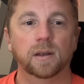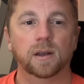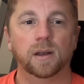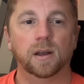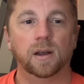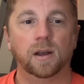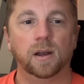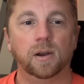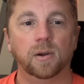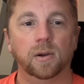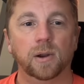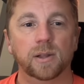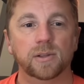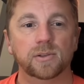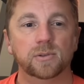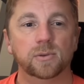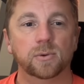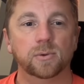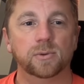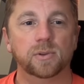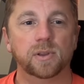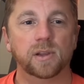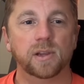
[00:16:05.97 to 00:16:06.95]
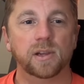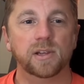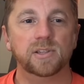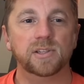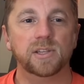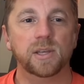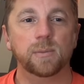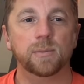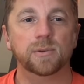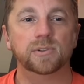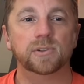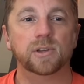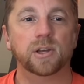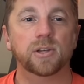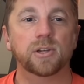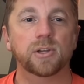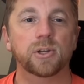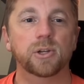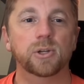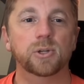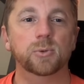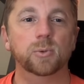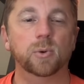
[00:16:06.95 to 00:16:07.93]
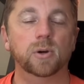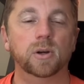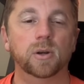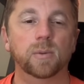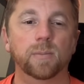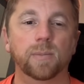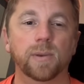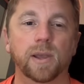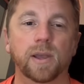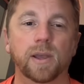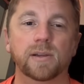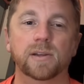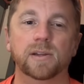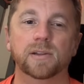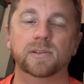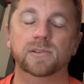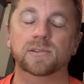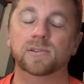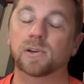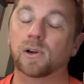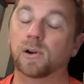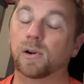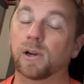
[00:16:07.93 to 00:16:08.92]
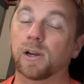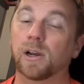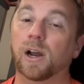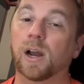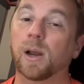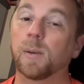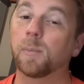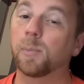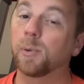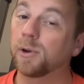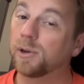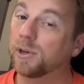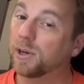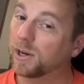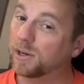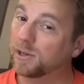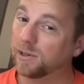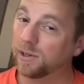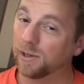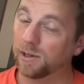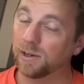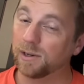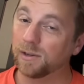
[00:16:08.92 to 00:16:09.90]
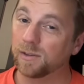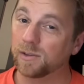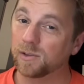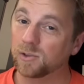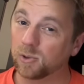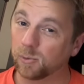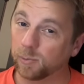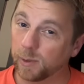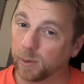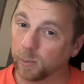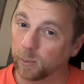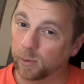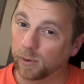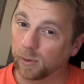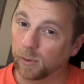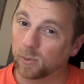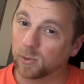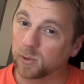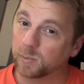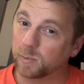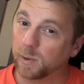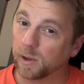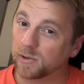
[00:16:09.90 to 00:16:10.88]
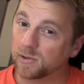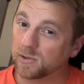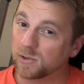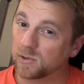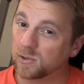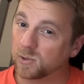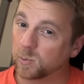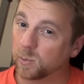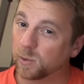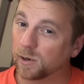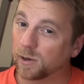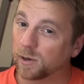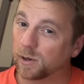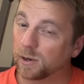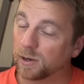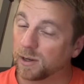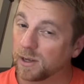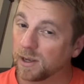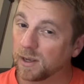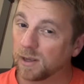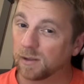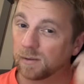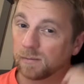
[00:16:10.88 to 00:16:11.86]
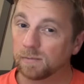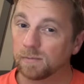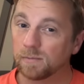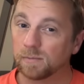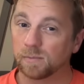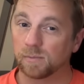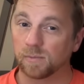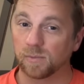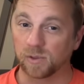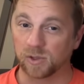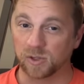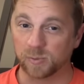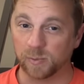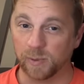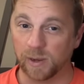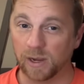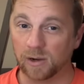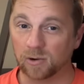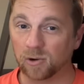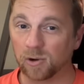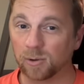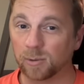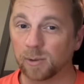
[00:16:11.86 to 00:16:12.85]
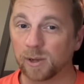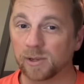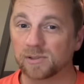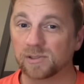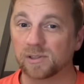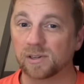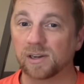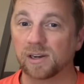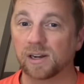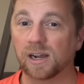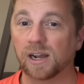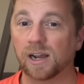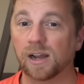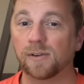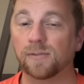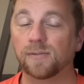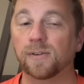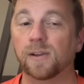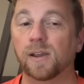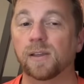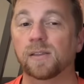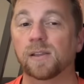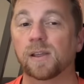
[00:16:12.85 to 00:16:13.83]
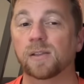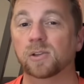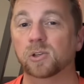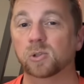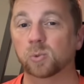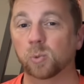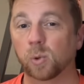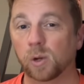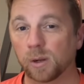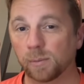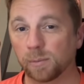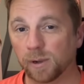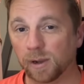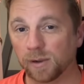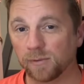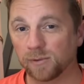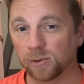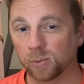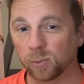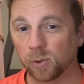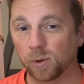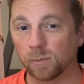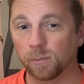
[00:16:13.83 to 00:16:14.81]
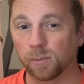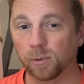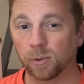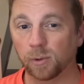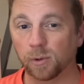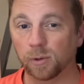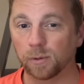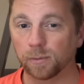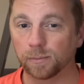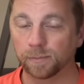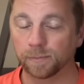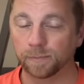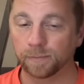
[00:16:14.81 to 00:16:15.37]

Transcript: Alright, so today's theme is unusual companions. Alright, I'm predicting this will be one of those puzzles where the spangram cuts it in half, and then there's one above and one below.